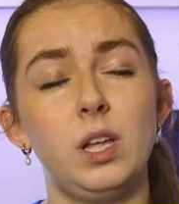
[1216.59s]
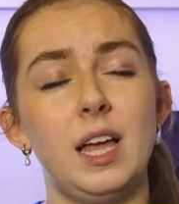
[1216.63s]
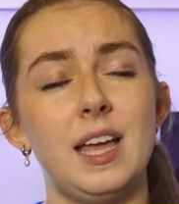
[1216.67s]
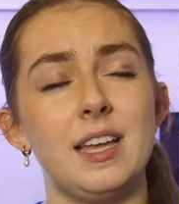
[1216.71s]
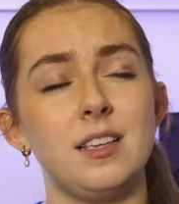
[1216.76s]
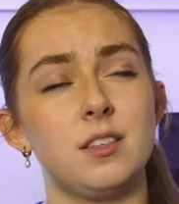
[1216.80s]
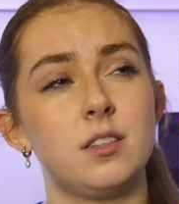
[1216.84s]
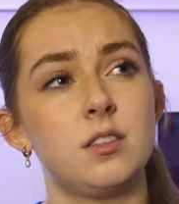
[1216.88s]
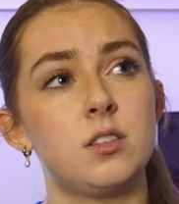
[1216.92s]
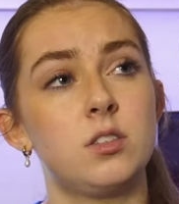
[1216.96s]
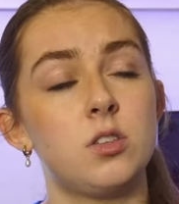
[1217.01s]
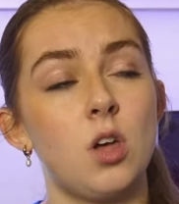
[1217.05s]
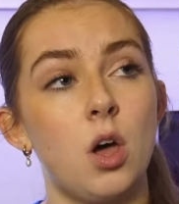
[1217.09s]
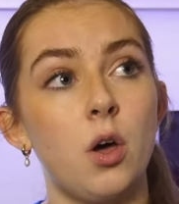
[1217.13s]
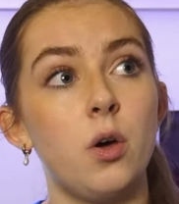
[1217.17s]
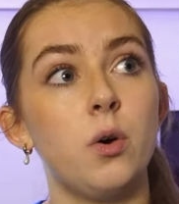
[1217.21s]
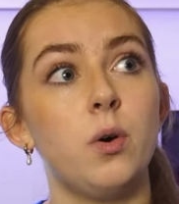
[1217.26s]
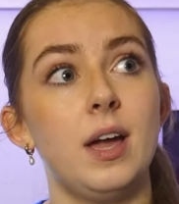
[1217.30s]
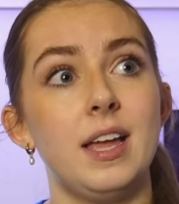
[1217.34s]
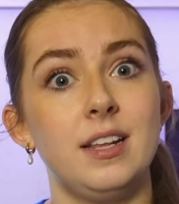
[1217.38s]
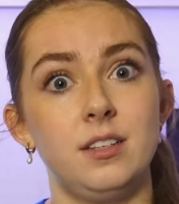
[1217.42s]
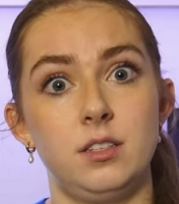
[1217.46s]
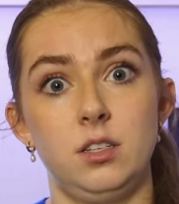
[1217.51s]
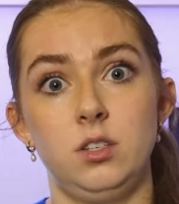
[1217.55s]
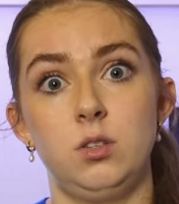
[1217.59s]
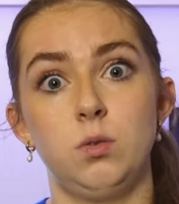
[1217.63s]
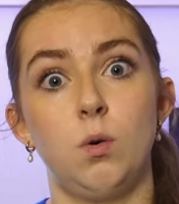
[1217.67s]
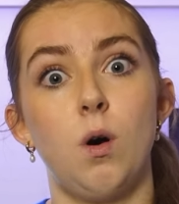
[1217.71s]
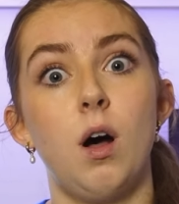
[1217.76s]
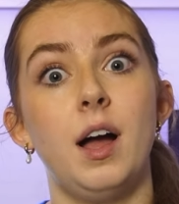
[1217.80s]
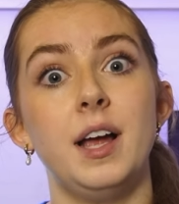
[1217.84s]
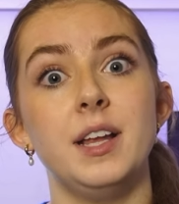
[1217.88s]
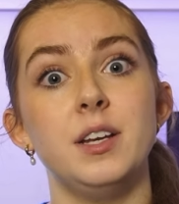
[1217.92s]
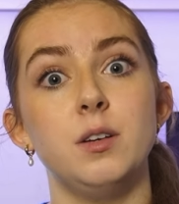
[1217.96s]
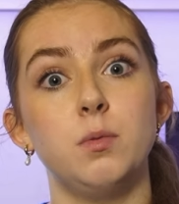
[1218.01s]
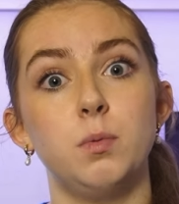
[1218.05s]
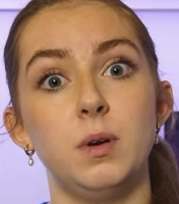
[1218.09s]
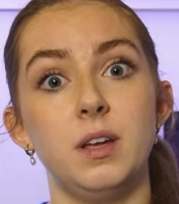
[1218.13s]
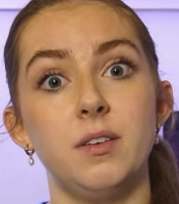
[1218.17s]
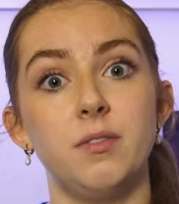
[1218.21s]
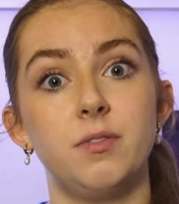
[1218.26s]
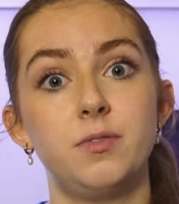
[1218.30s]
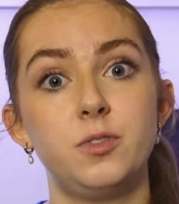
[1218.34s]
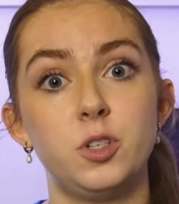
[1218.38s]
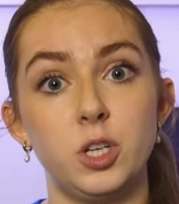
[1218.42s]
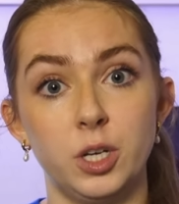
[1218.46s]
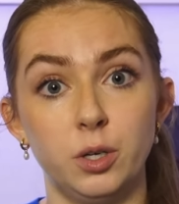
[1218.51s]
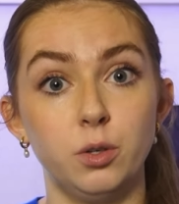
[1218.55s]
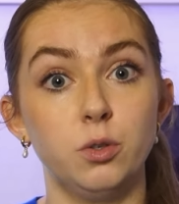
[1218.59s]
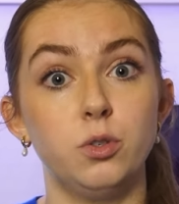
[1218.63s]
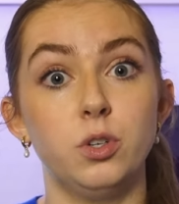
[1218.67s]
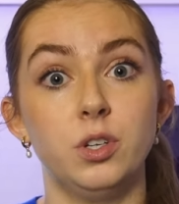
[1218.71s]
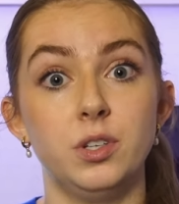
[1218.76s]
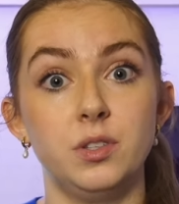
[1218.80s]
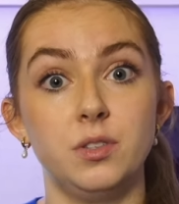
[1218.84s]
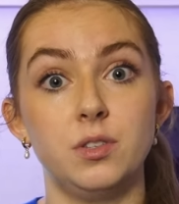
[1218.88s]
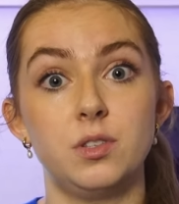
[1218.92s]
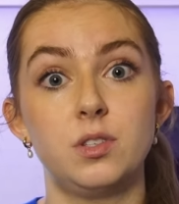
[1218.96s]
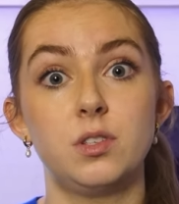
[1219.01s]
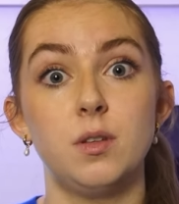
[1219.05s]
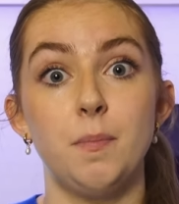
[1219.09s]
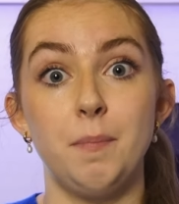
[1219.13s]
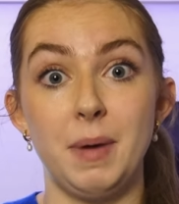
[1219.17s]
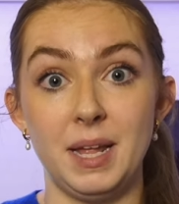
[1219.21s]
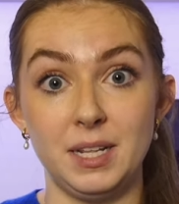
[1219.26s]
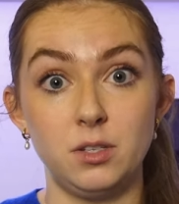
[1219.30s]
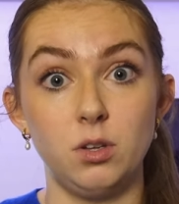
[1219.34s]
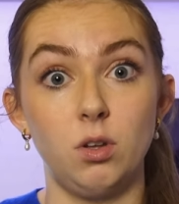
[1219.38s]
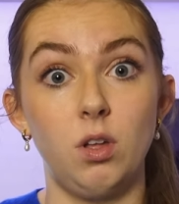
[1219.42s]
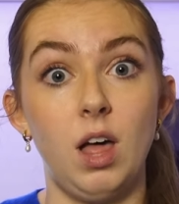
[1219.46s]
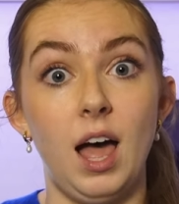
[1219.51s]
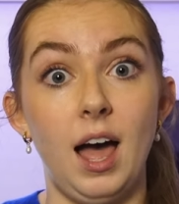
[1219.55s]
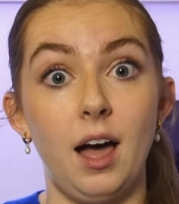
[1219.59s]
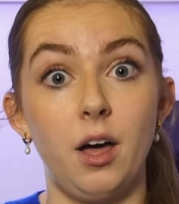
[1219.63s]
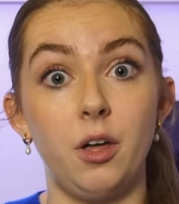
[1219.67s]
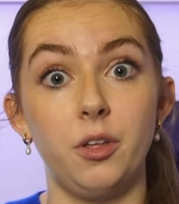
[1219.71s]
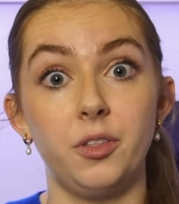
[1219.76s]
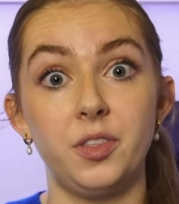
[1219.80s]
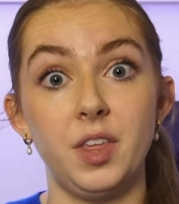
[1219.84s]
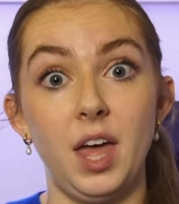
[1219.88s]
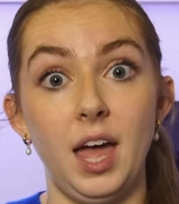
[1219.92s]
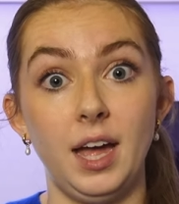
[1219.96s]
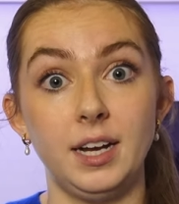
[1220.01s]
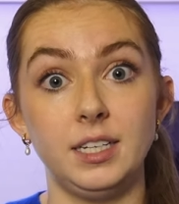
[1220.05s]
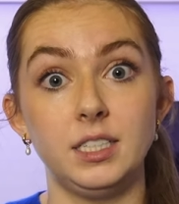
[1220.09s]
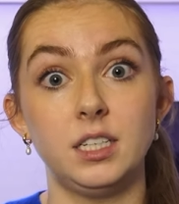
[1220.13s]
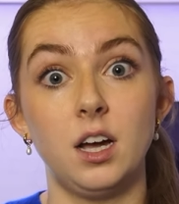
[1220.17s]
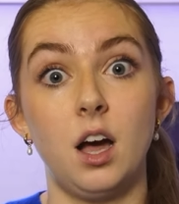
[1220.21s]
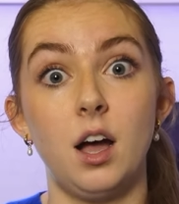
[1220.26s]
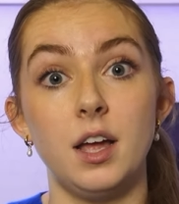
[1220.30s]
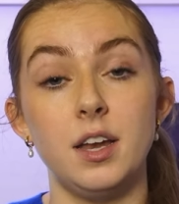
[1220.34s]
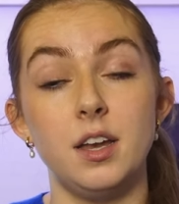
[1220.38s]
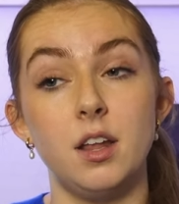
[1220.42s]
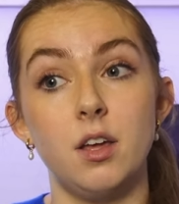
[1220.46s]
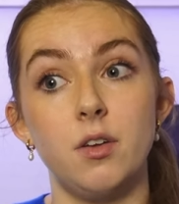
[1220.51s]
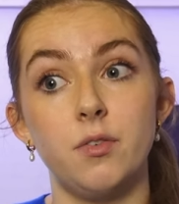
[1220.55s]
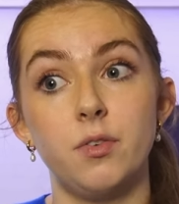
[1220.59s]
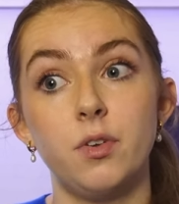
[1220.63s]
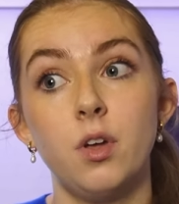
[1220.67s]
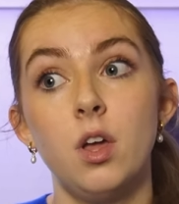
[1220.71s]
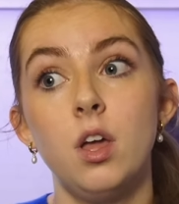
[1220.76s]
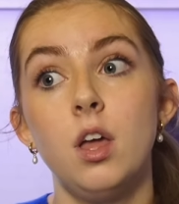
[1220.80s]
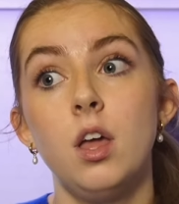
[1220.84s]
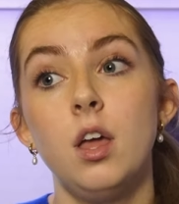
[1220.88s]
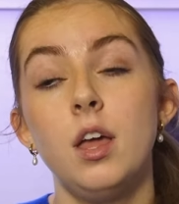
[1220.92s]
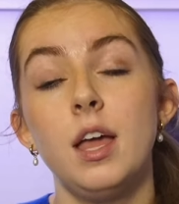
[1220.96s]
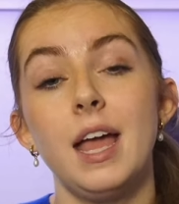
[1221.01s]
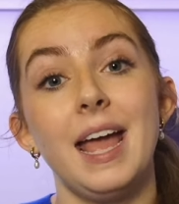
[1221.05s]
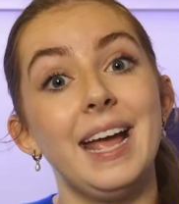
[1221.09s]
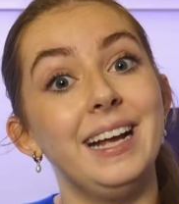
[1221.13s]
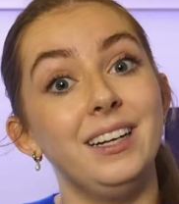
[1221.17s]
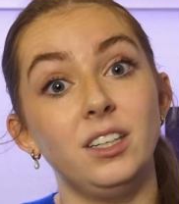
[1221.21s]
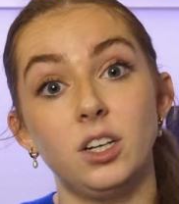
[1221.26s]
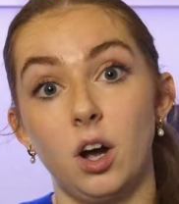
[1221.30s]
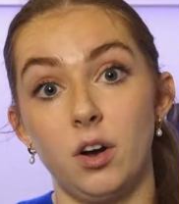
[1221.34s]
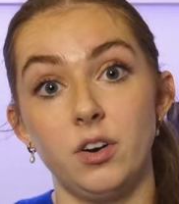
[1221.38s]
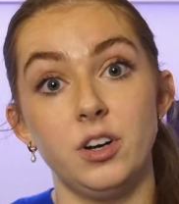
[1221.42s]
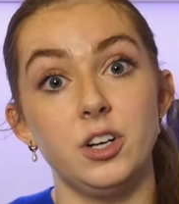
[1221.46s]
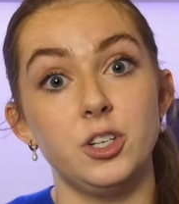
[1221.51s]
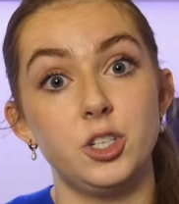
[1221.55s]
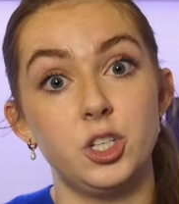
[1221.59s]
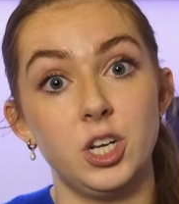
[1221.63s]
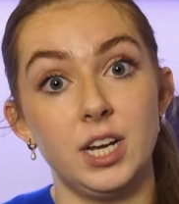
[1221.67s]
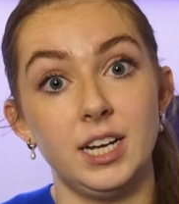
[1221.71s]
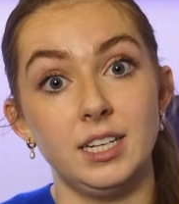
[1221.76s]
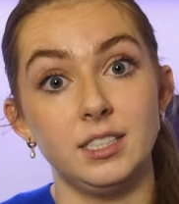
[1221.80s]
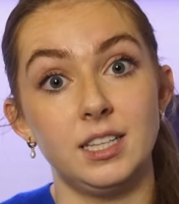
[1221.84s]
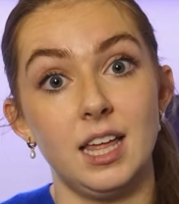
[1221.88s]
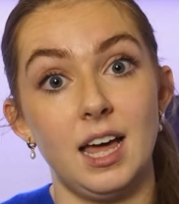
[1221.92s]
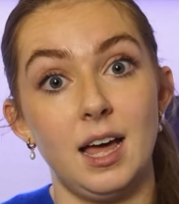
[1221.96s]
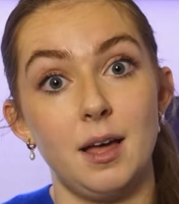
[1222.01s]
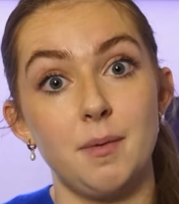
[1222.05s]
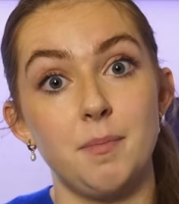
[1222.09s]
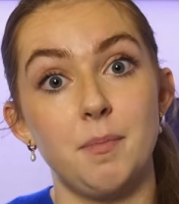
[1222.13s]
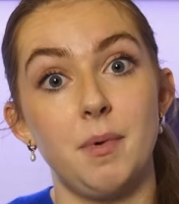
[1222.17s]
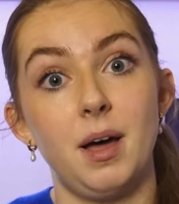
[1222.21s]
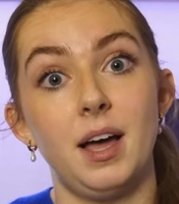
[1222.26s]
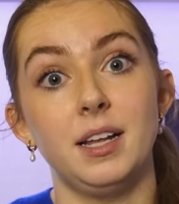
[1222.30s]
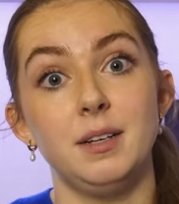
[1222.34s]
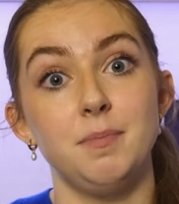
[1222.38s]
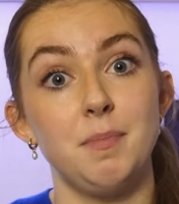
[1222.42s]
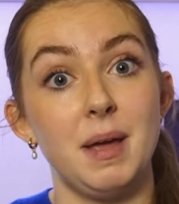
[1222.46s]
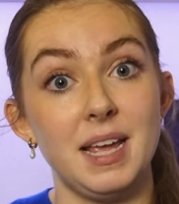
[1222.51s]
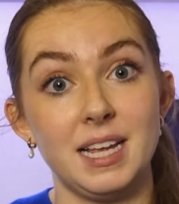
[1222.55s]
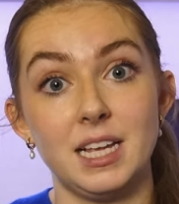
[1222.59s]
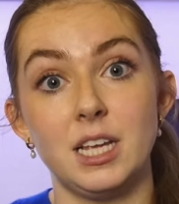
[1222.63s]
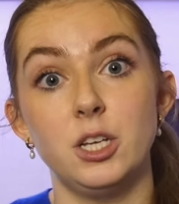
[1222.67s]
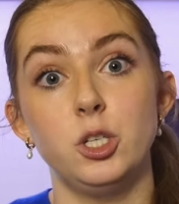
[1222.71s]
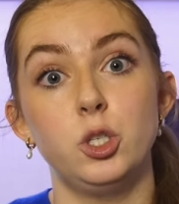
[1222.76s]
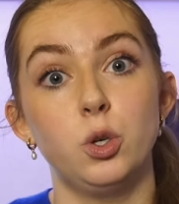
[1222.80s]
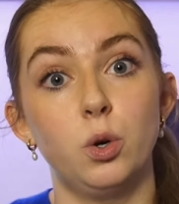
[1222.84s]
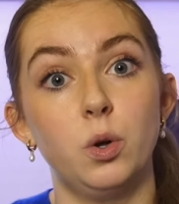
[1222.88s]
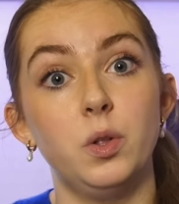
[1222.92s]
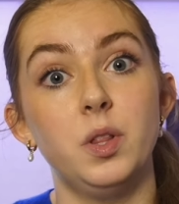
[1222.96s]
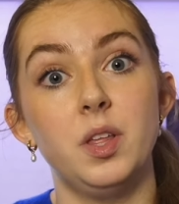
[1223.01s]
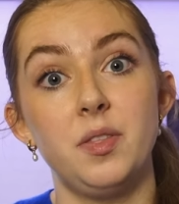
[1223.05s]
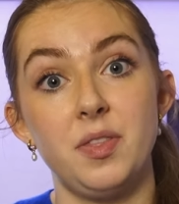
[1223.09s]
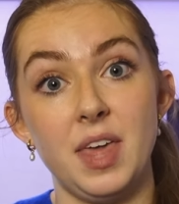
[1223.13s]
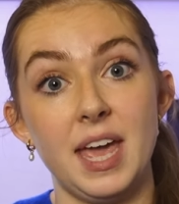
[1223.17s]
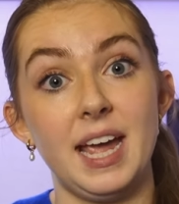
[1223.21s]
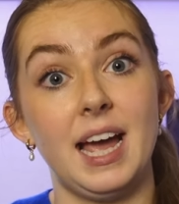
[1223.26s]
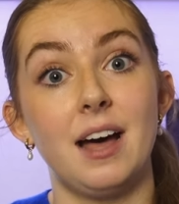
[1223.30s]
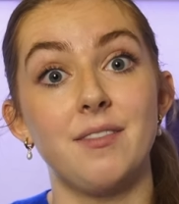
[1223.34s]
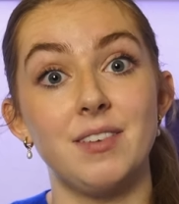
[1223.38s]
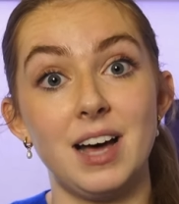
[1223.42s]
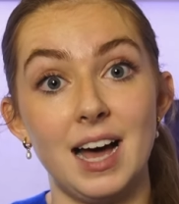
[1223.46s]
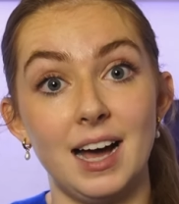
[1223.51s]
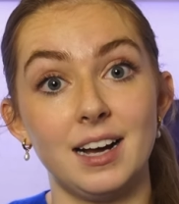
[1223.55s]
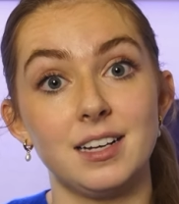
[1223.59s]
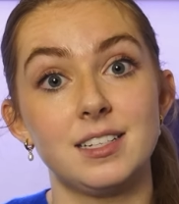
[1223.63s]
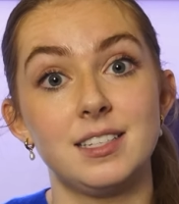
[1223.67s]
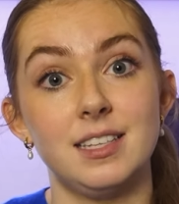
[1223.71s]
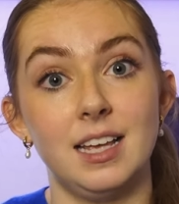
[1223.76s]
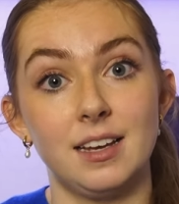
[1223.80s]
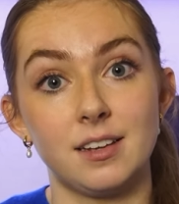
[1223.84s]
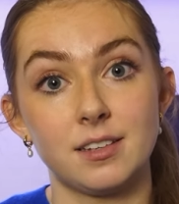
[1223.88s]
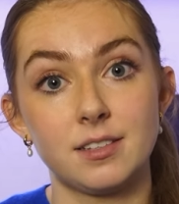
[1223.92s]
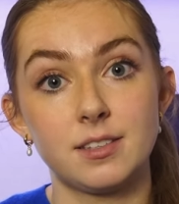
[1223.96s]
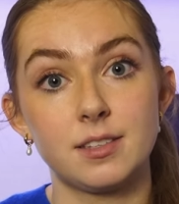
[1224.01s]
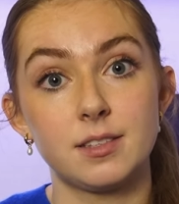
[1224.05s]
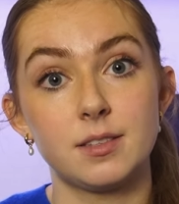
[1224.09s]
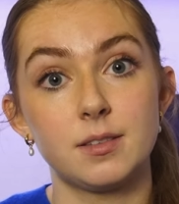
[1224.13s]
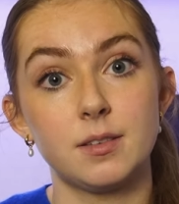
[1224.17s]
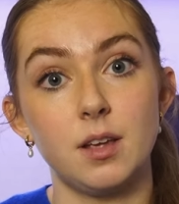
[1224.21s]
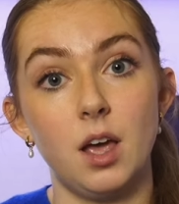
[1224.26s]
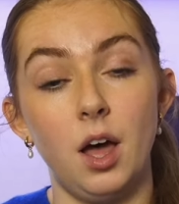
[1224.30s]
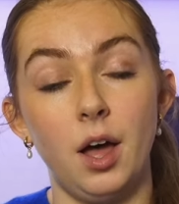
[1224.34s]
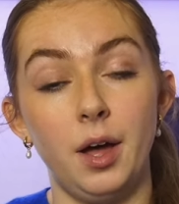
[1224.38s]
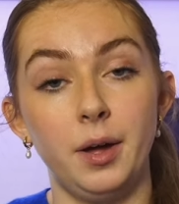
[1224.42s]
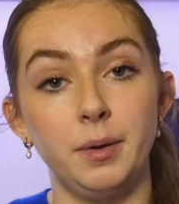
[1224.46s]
is so intertwined with children's mental health and kind of encouraging them and making sure that they have access